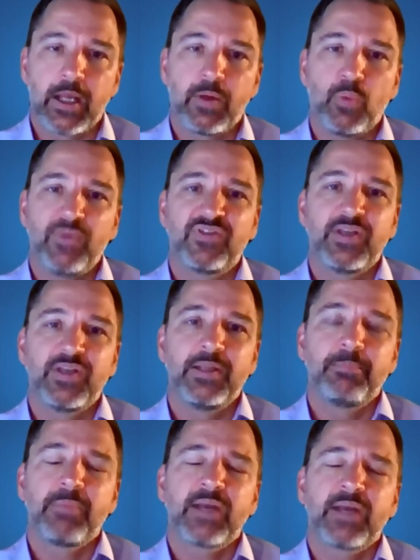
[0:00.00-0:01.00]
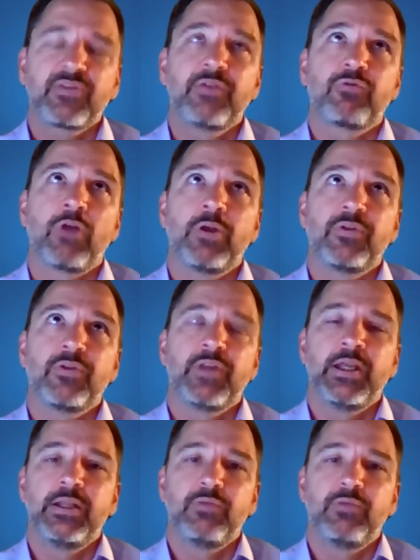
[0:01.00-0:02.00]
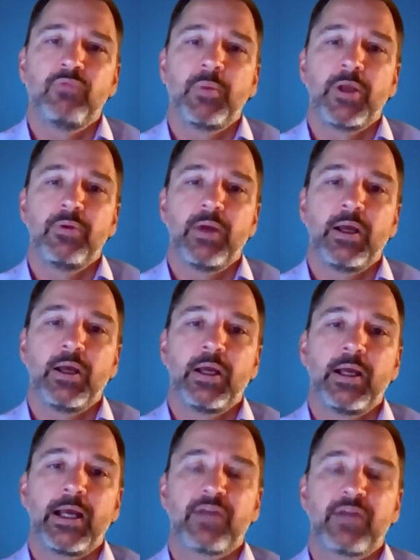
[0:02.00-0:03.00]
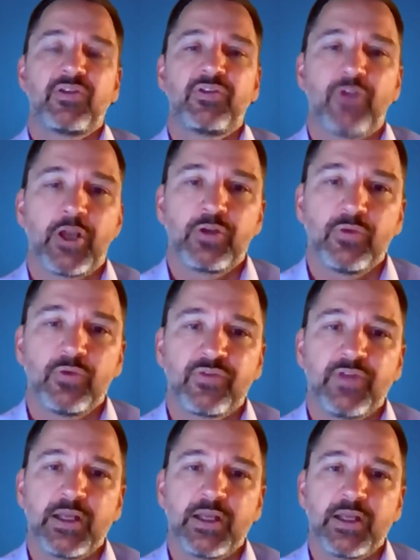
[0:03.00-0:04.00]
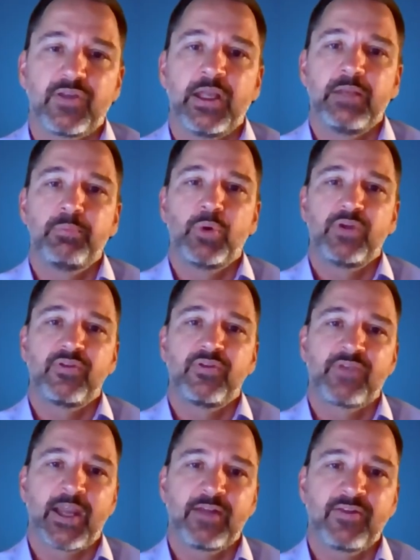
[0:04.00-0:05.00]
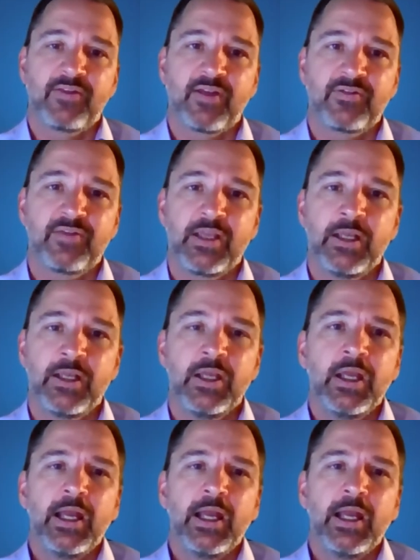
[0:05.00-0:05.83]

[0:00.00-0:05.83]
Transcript: We've seen a massive growth in remote access diagnostics, in point of care testing.